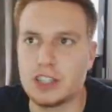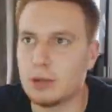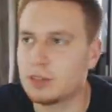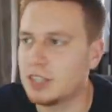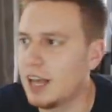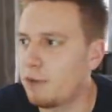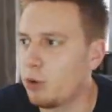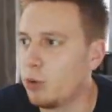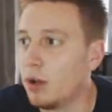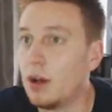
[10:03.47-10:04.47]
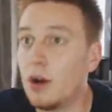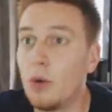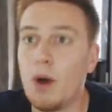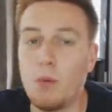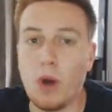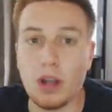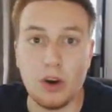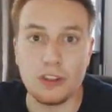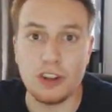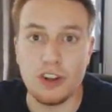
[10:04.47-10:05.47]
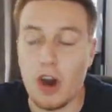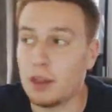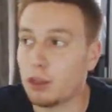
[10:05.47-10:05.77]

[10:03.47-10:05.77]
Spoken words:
Chelsea level. 1-1 on the night.